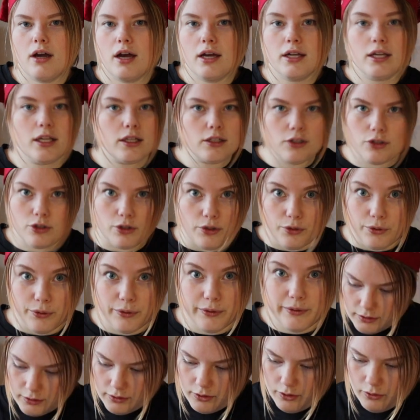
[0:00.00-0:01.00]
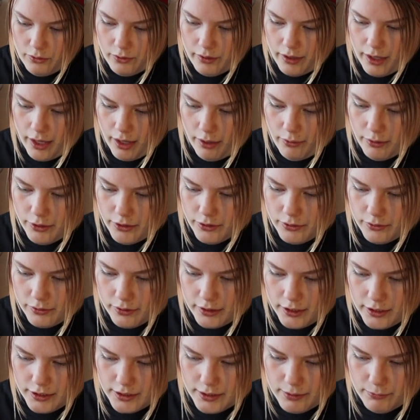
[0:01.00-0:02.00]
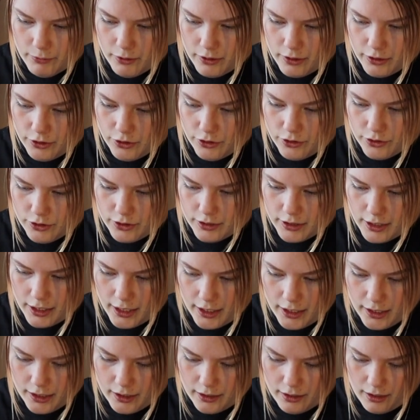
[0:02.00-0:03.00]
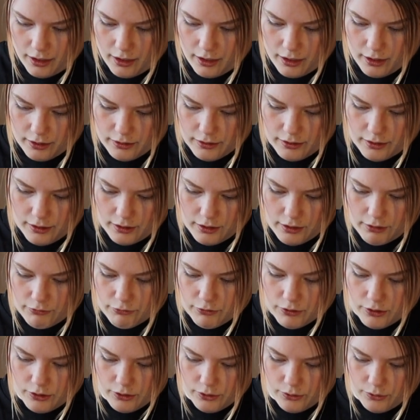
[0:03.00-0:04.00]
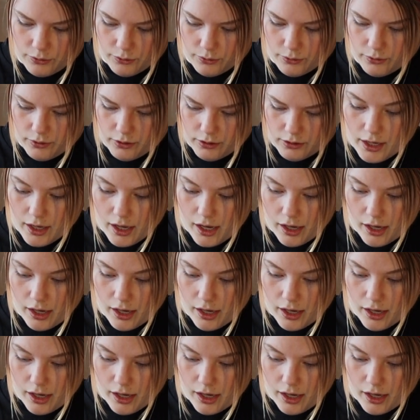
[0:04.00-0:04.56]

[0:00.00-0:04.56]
another glue. So how I do this, I'm gonna just take a dot of glue.